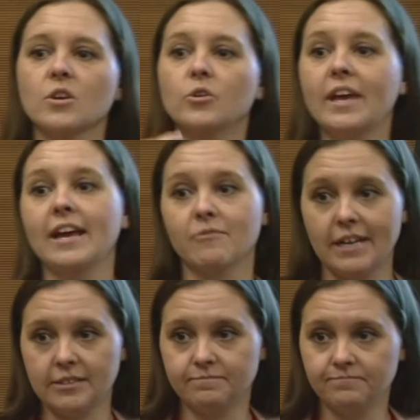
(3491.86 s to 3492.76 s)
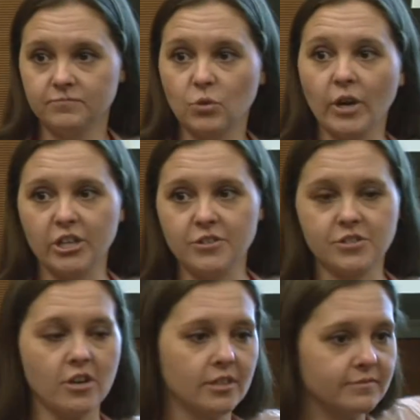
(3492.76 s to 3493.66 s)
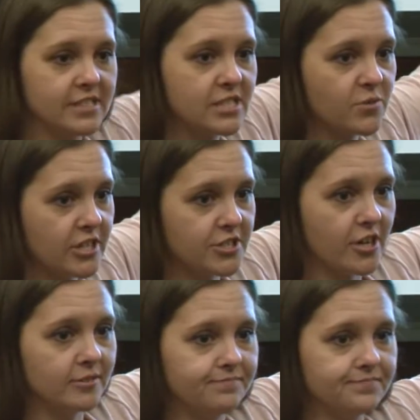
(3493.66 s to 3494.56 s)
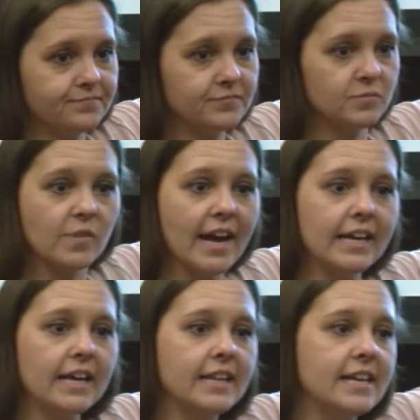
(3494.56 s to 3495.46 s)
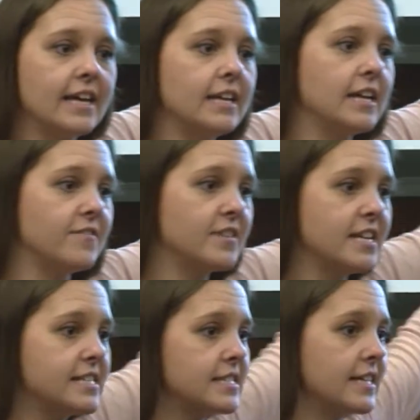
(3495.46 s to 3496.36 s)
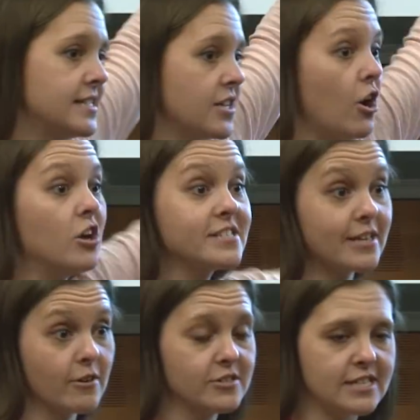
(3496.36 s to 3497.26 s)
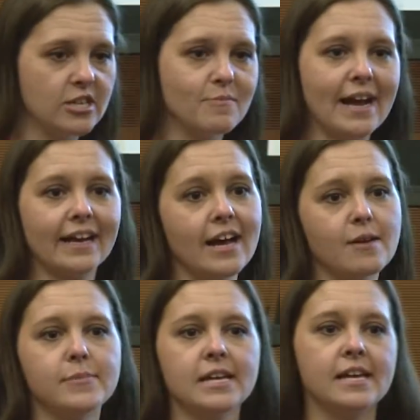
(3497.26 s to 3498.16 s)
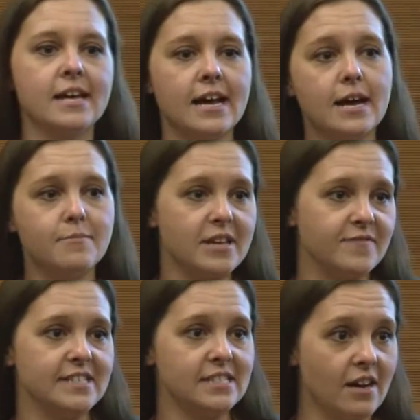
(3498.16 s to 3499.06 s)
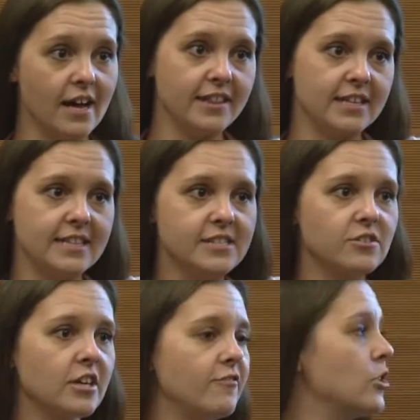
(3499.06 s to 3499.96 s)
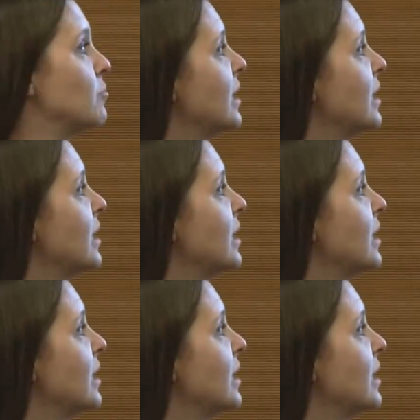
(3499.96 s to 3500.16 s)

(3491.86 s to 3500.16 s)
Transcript: who can't read. Where do you start? This is where you start, right? And then if this is all zeros, then you back up. Um, if it's not, then this will give you a